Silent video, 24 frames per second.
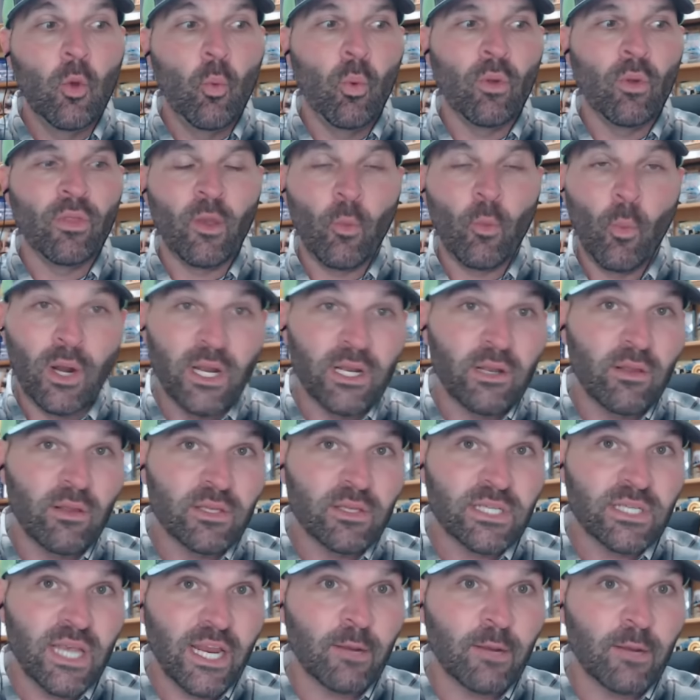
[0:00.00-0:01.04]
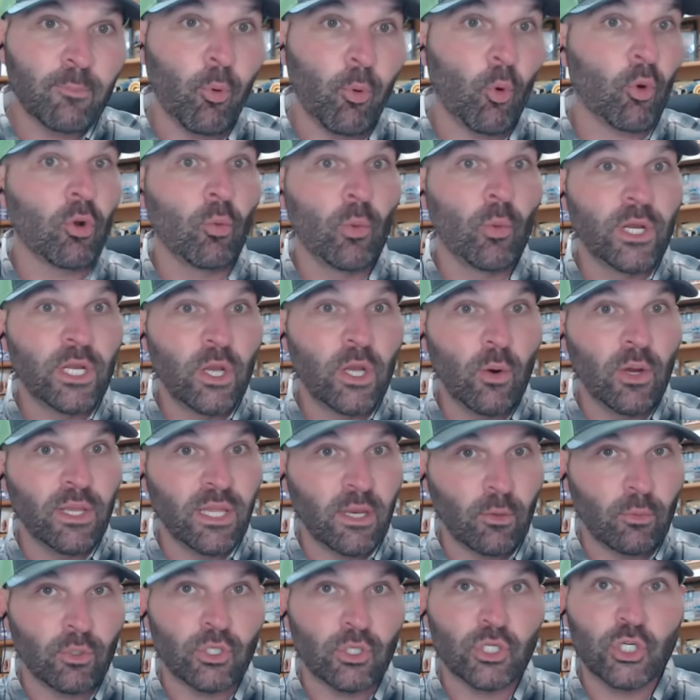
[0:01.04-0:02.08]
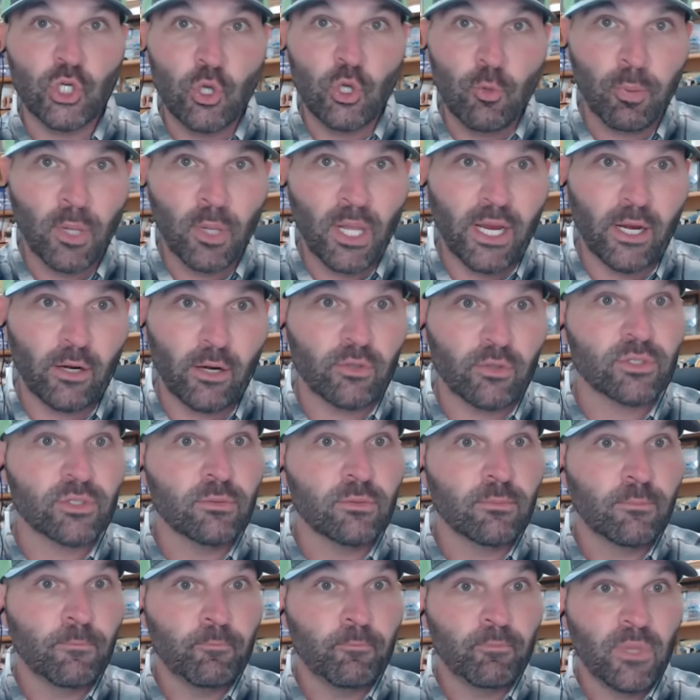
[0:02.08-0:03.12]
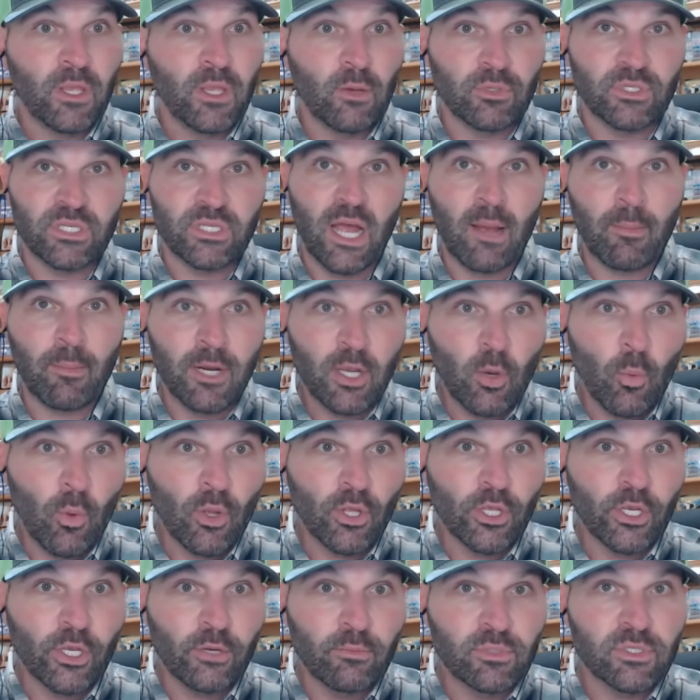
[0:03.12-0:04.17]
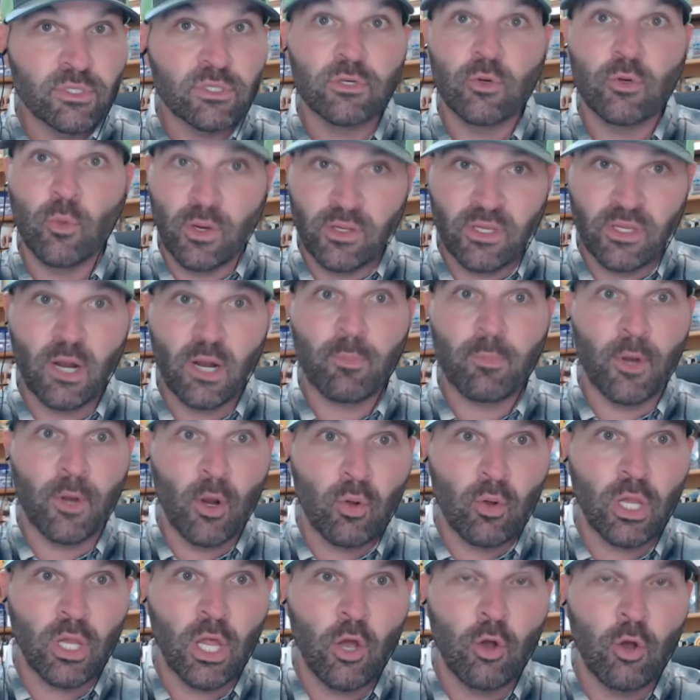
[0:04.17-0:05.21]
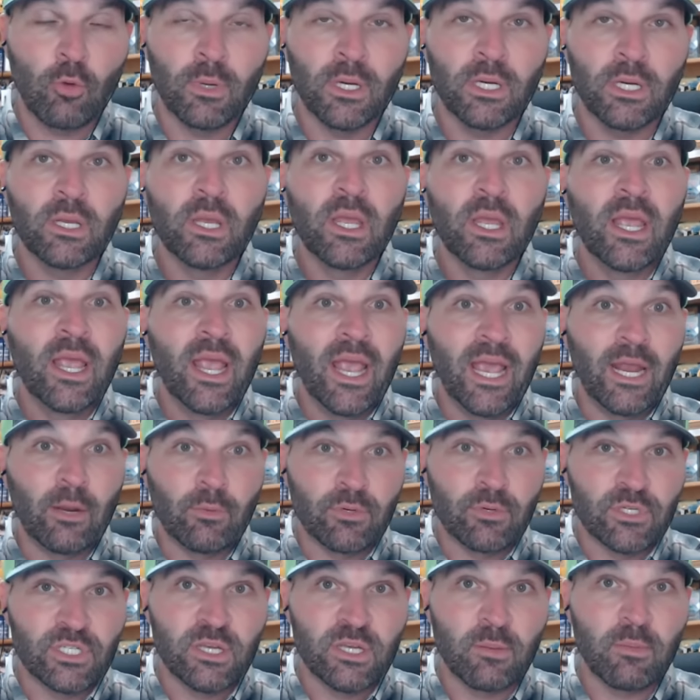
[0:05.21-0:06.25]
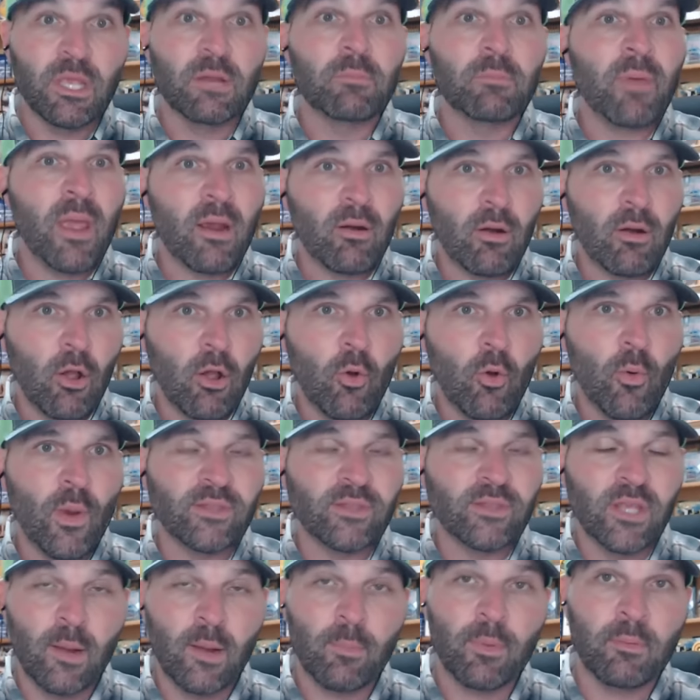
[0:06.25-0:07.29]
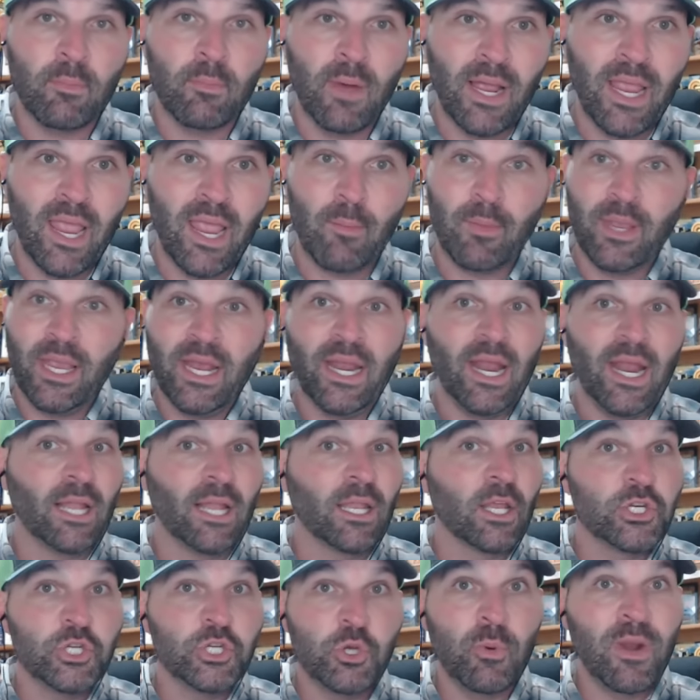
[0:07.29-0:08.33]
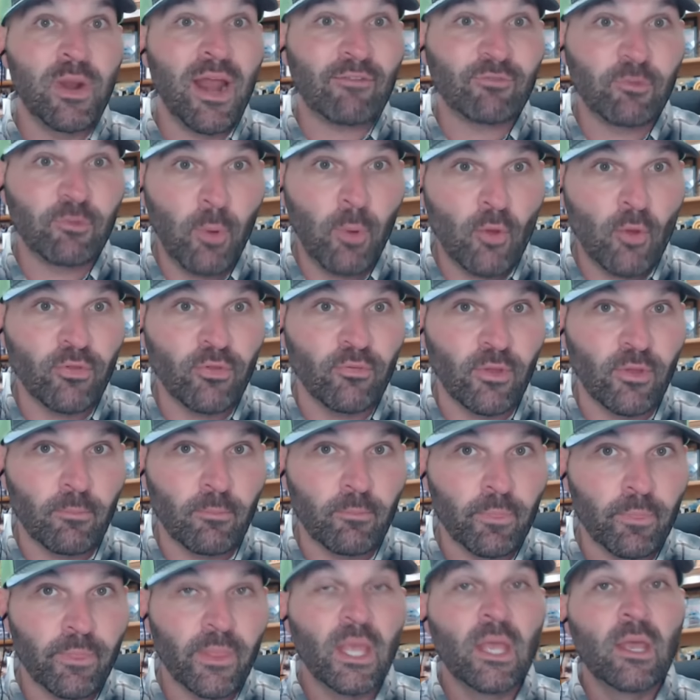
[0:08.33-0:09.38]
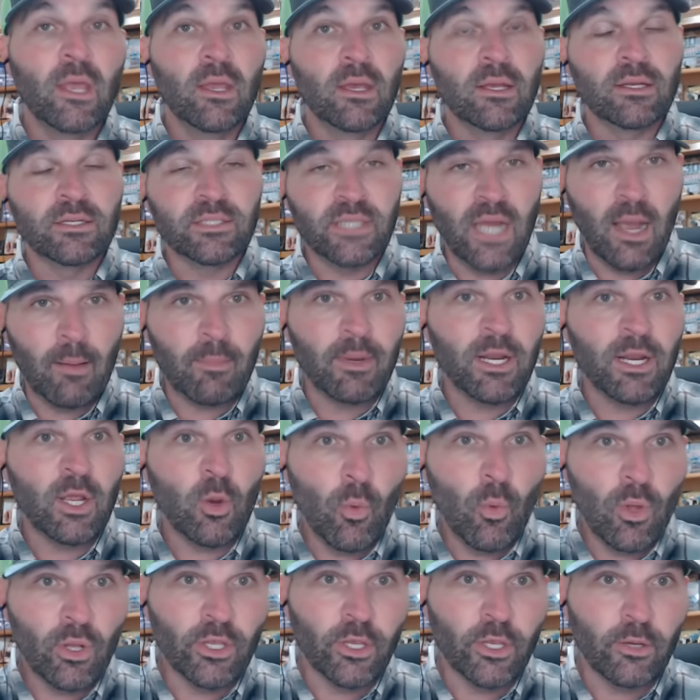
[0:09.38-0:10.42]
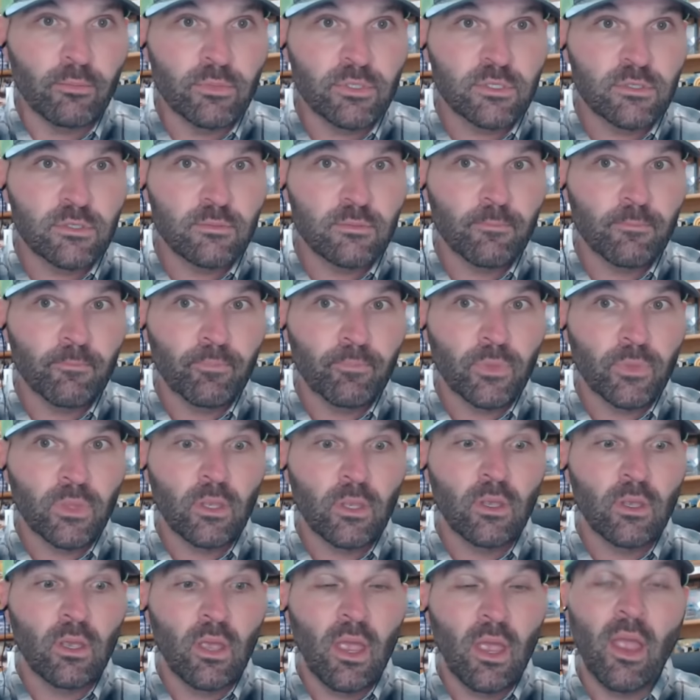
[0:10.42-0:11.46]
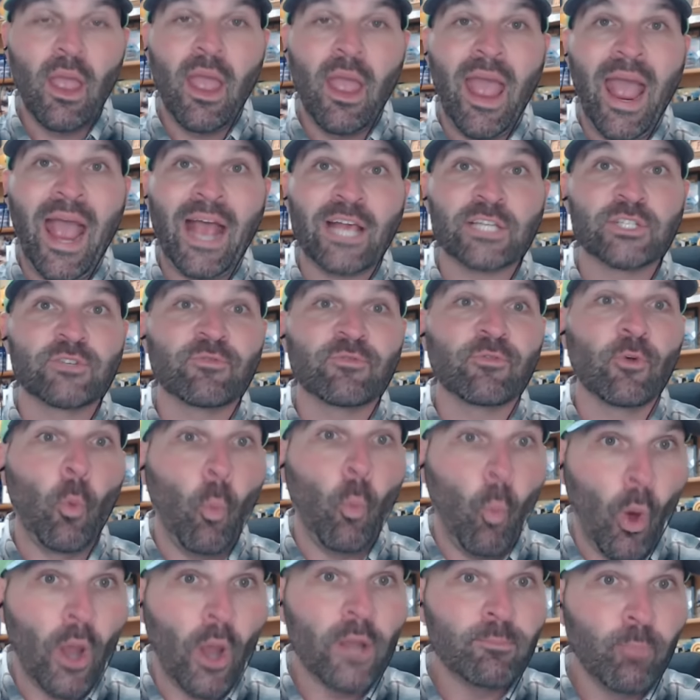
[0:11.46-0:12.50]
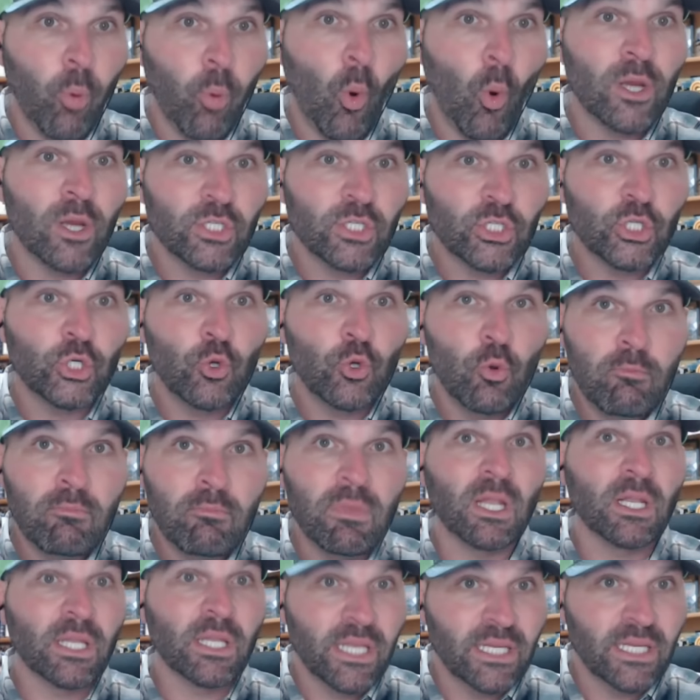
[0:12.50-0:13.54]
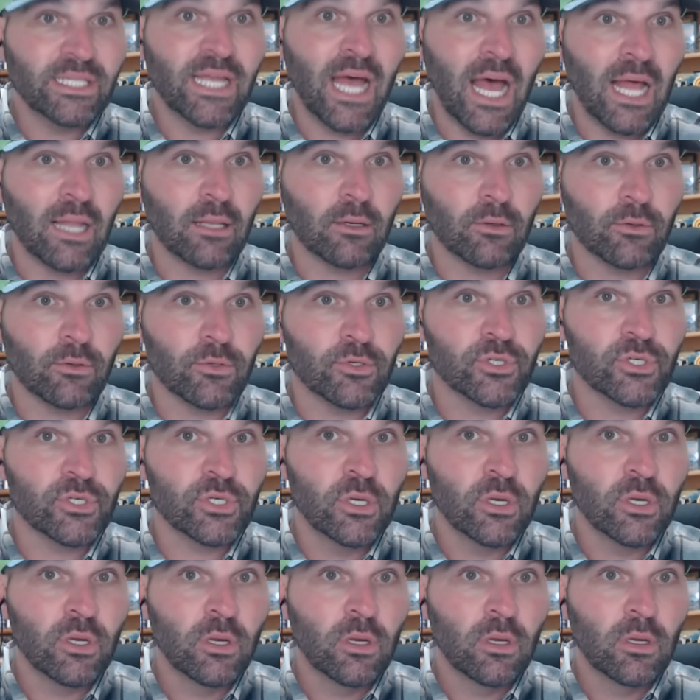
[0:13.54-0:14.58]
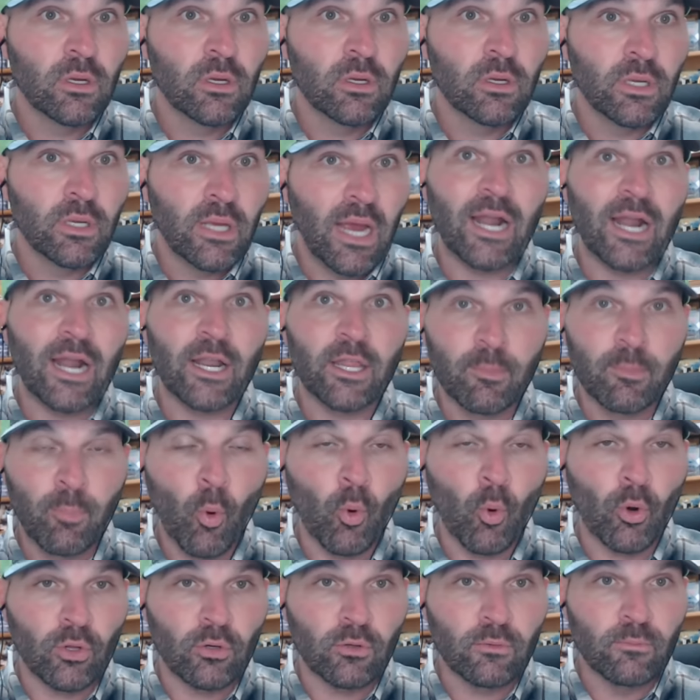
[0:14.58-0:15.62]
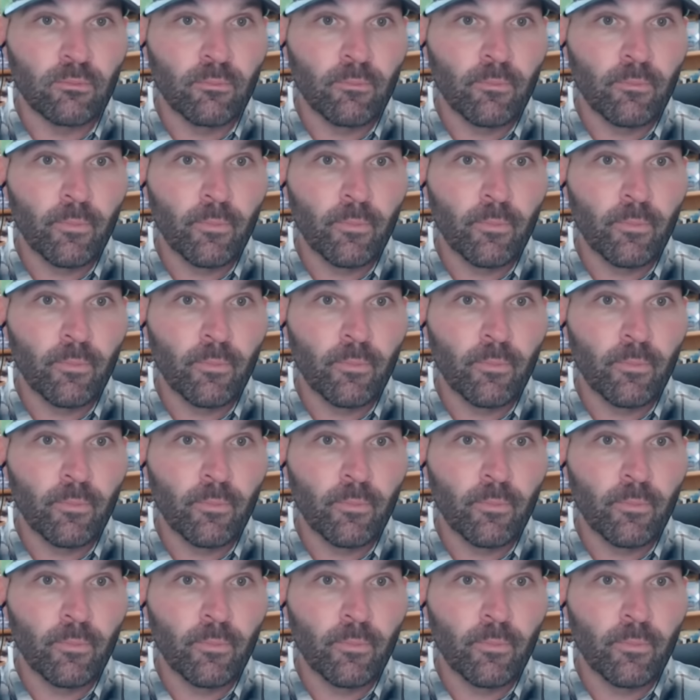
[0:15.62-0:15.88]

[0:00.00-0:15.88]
Well, they went into the second portal window, and there were two players. It was Dominic Williams, who ended up at Oklahoma, and it was Simeon Barra, who ended up at Miami. And LSU went after both of them. Dominic Williams asked for $1.2 million out of the portal.